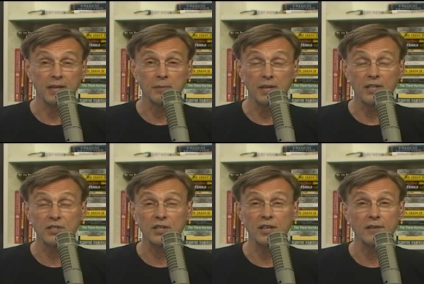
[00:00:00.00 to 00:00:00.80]
I'm
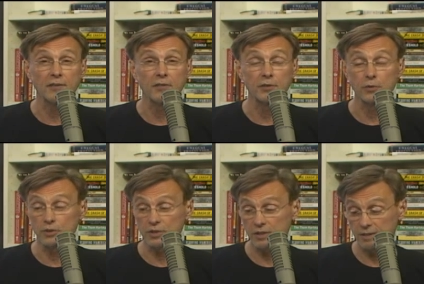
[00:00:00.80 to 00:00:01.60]
guessing a lot of our
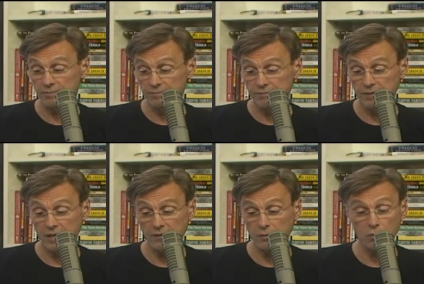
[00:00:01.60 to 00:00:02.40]
viewers
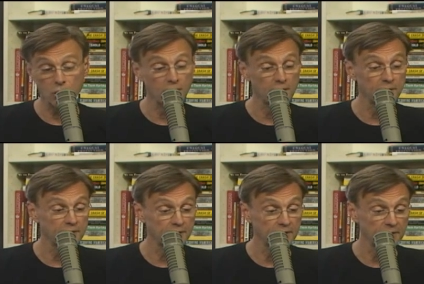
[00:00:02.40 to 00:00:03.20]
got even more out of it.
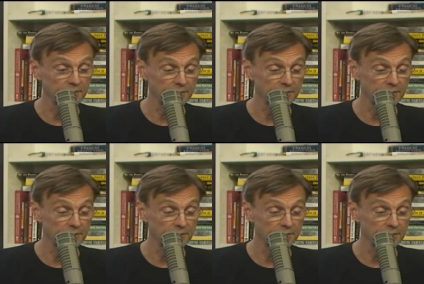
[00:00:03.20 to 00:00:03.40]
Uh,